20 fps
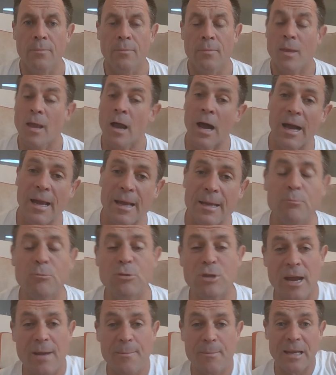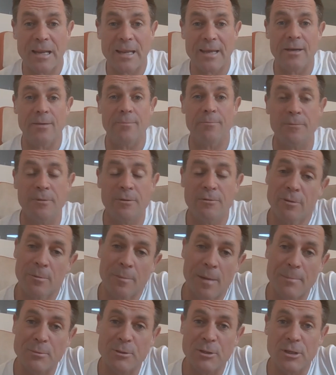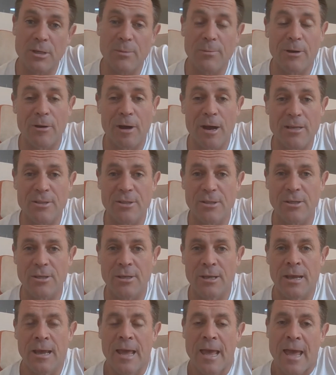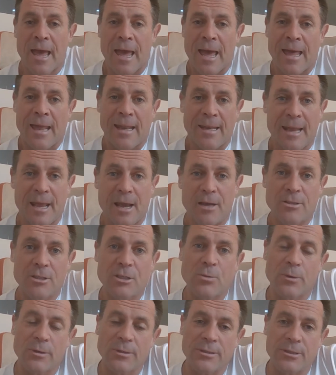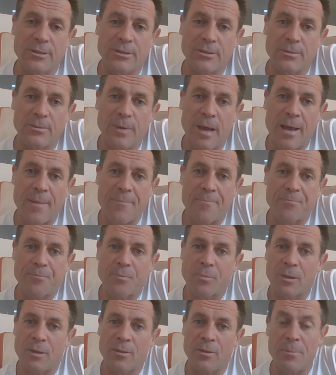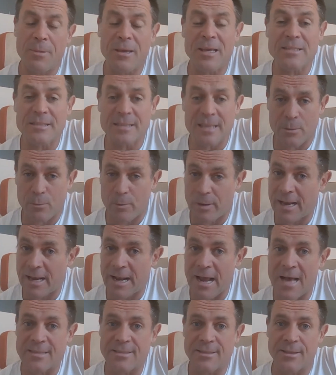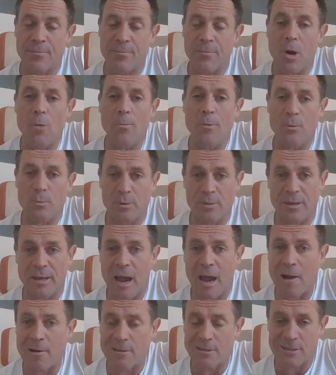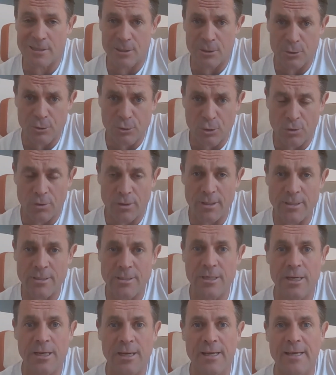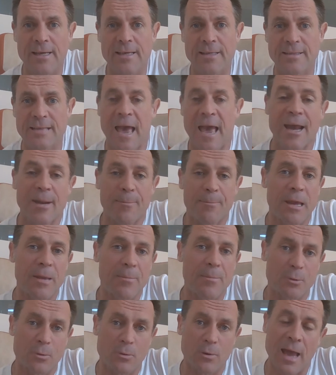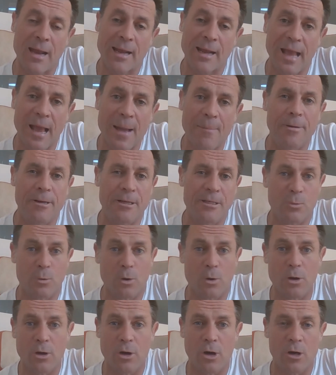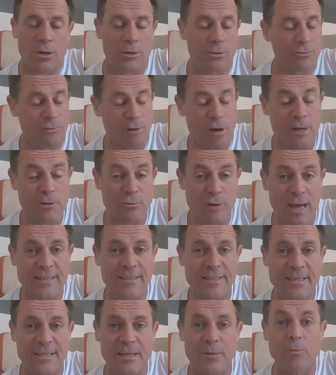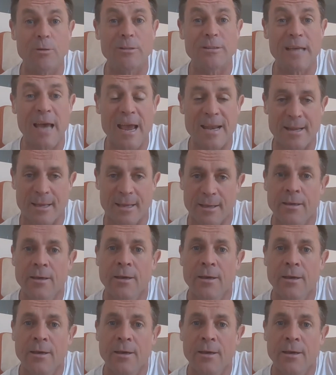I'm Jamie Lingham from Absolute Immigration. Now, I just want to, the biggest thing we get asked at the moment with the current skill shortage is how do companies work on attracting and retaining